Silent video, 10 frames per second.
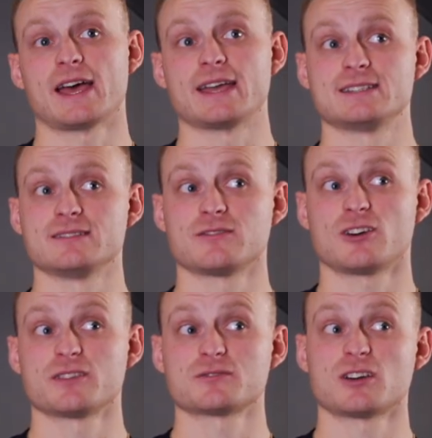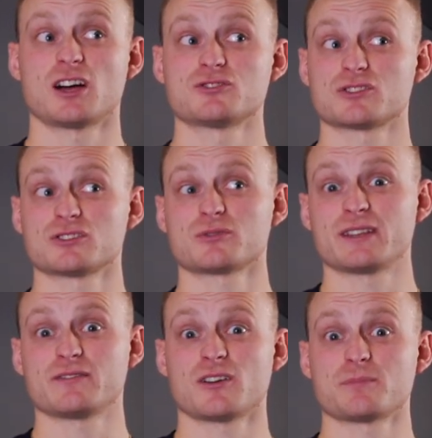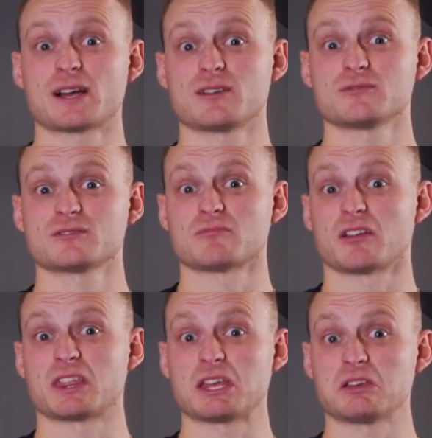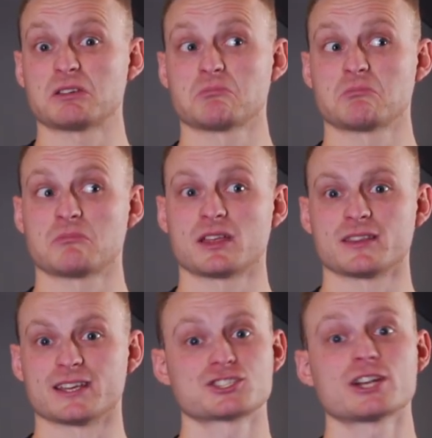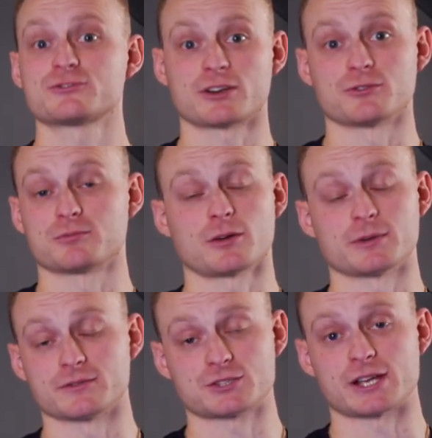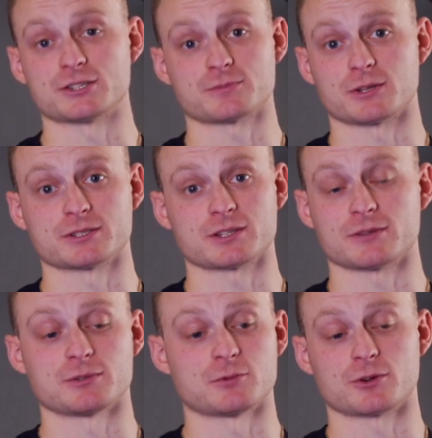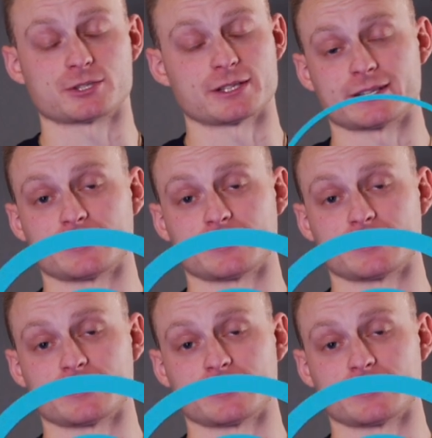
85 to 125 pounds, I think. The exchange rate will probably have changed by the time you watch this